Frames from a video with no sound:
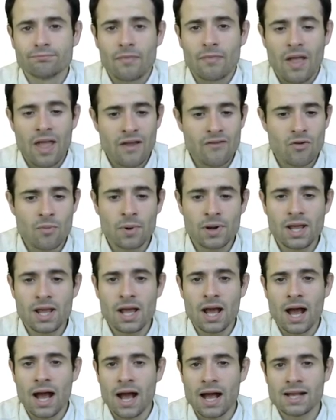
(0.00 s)
Everybody
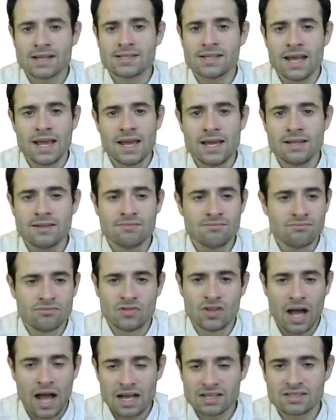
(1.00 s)
has
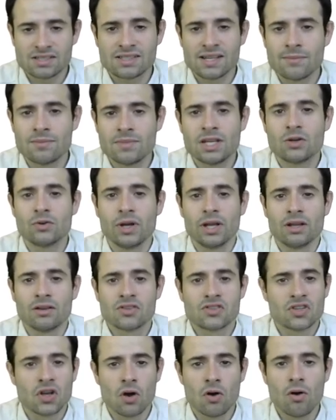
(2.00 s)
the same degree.
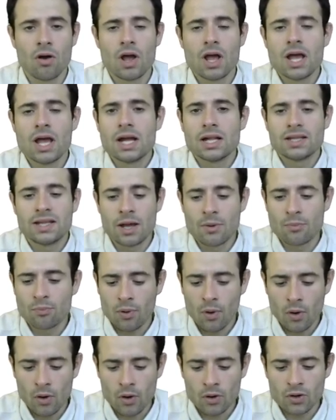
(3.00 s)
So the
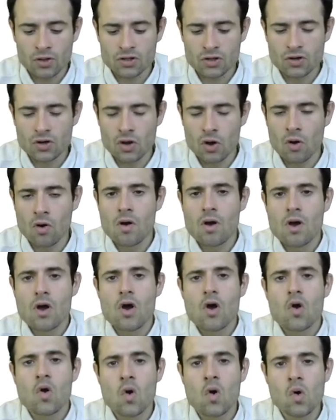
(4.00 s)
employer doesn't know
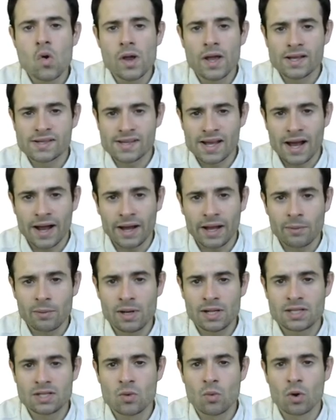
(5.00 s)
who is a high
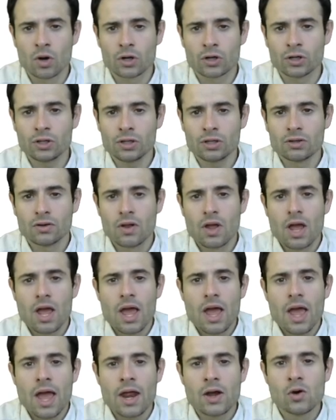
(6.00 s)
ability worker
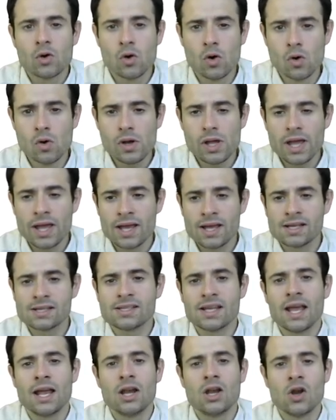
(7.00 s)
and who is
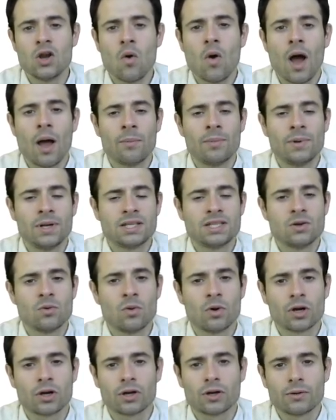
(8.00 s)
a low ability
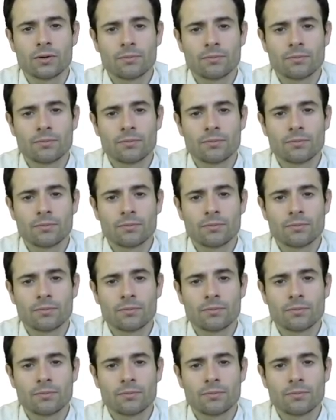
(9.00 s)
worker.